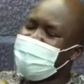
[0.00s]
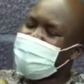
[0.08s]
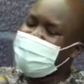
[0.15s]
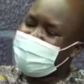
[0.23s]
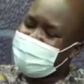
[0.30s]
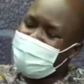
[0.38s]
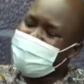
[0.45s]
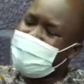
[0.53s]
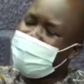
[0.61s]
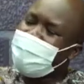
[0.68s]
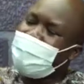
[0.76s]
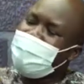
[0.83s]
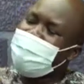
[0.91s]
sometimes
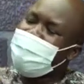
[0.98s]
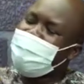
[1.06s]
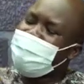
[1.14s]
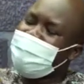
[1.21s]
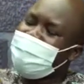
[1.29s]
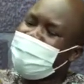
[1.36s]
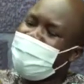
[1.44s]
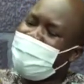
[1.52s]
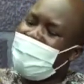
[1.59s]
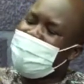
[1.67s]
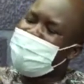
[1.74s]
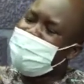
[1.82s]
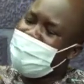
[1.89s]
it can even
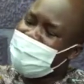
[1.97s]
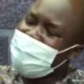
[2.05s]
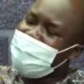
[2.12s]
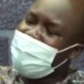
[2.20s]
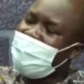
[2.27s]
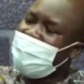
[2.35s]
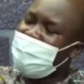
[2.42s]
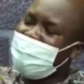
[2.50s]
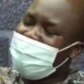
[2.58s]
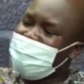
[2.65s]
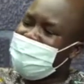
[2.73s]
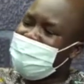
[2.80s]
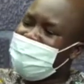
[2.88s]
affect their
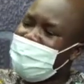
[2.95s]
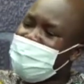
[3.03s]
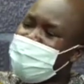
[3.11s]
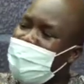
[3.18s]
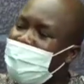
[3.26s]
sexual